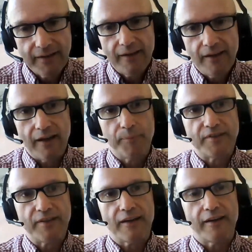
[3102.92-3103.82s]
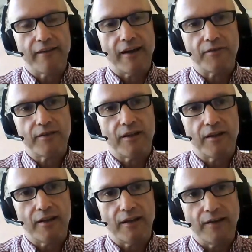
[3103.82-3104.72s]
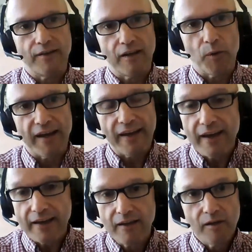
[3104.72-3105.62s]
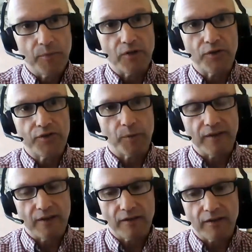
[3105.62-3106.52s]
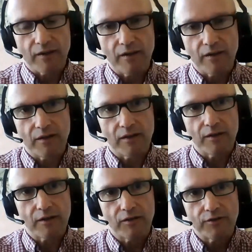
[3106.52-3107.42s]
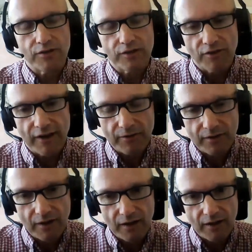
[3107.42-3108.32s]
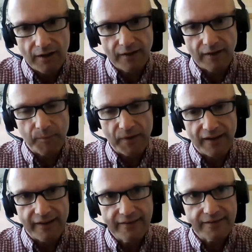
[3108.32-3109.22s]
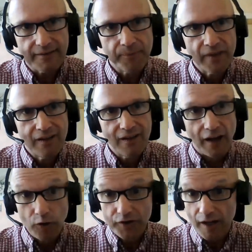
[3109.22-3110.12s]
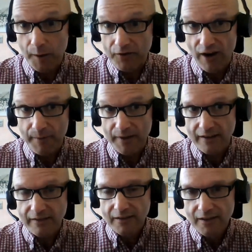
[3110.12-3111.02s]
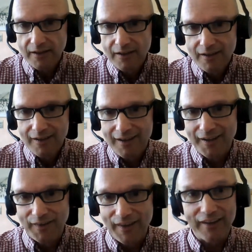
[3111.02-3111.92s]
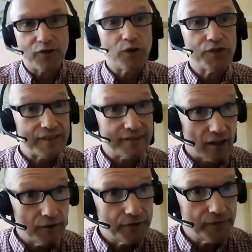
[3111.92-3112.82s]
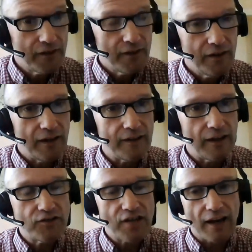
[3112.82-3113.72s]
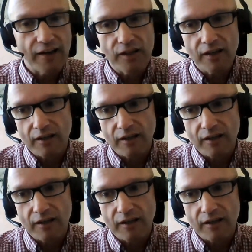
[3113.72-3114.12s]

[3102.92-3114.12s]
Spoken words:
Particularly around in the UAE, but also in the other countries around in the Middle East. I also know it's Ramadan, and that, of course, itself is challenging.